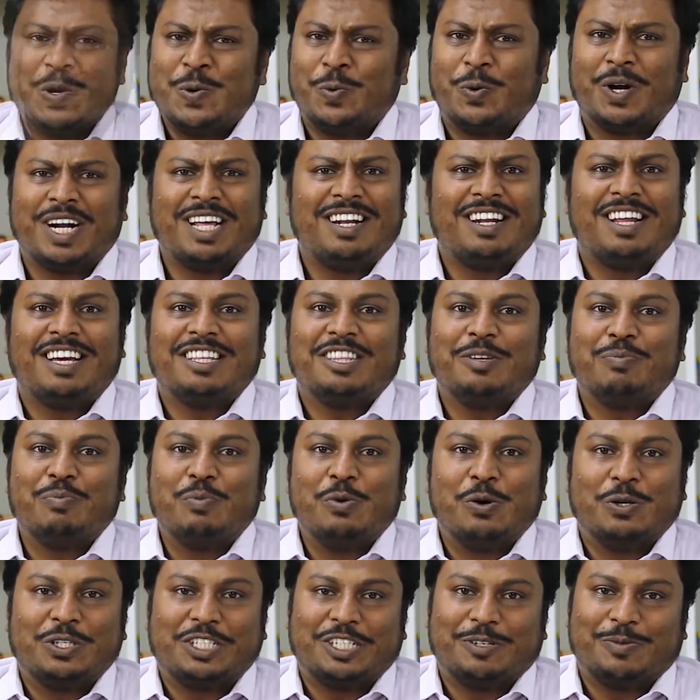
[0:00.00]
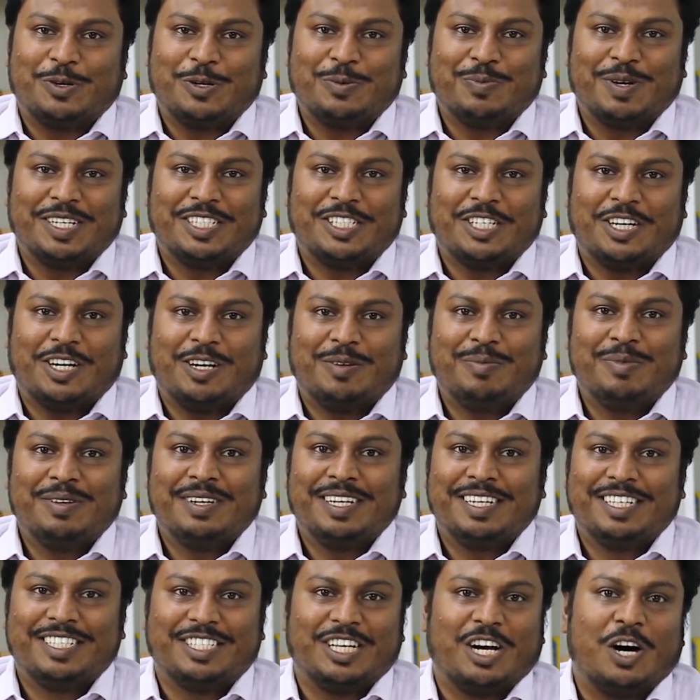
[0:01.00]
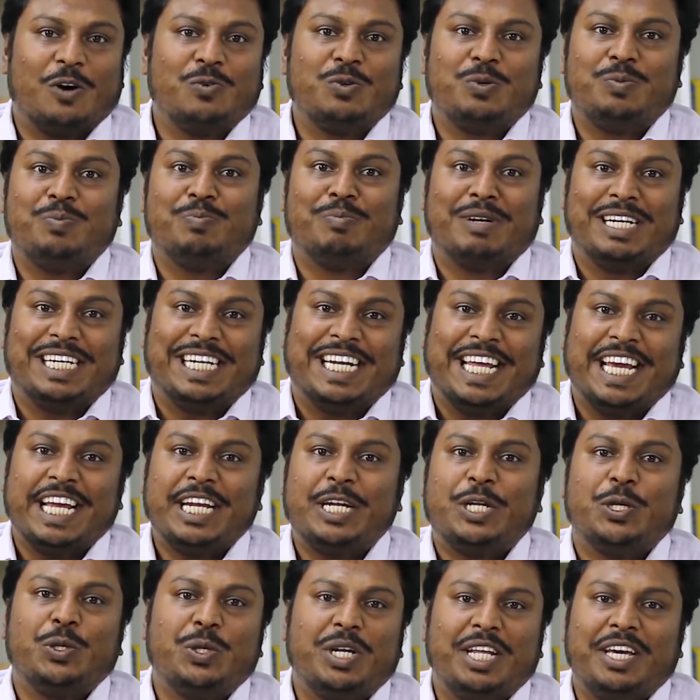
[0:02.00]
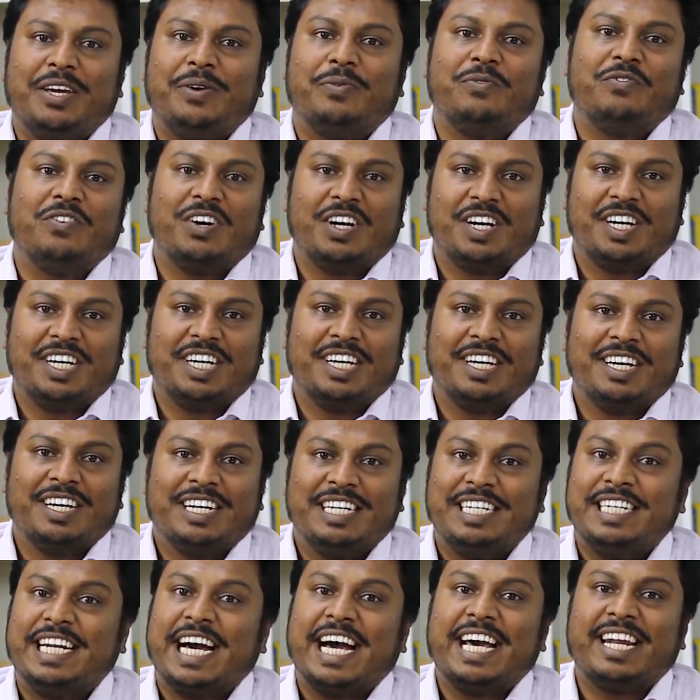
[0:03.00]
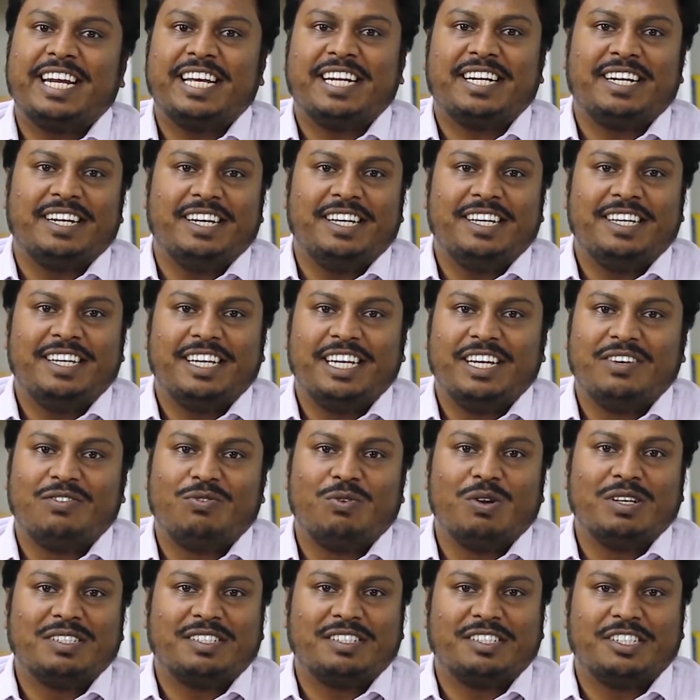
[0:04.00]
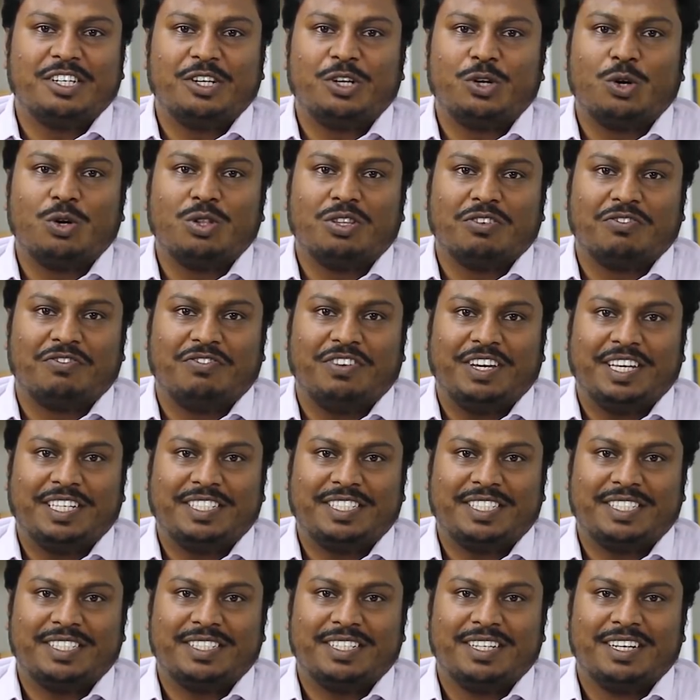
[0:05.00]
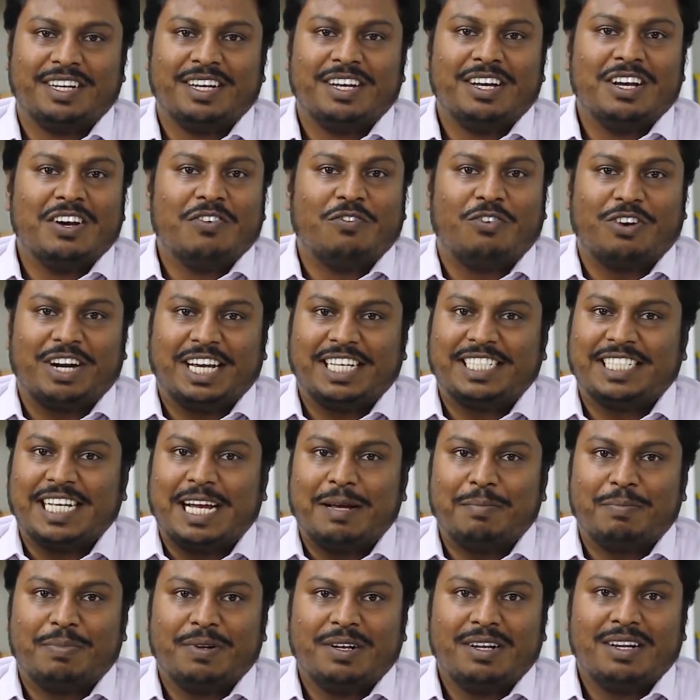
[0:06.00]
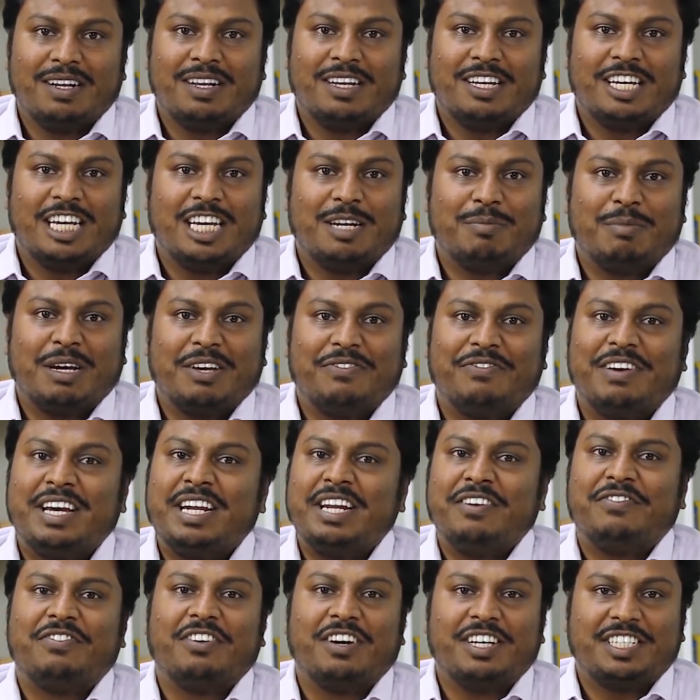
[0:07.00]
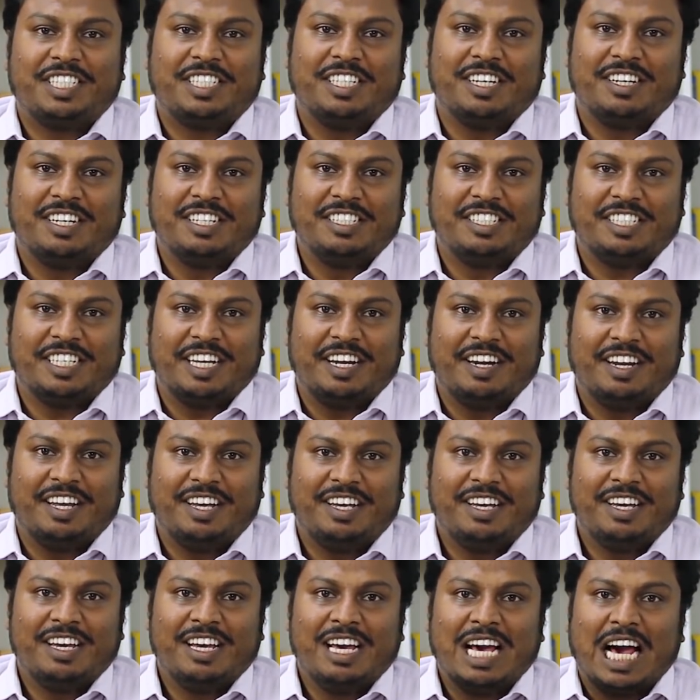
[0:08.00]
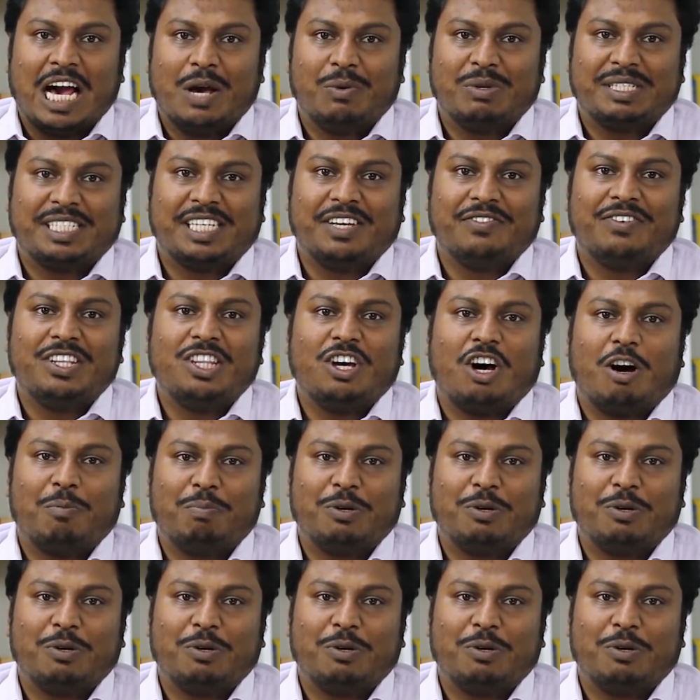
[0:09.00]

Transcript: What I like the most about my job is how my day-to-day work directly influences the growth of FACE. For example, in my very first year in Chennai, I was given the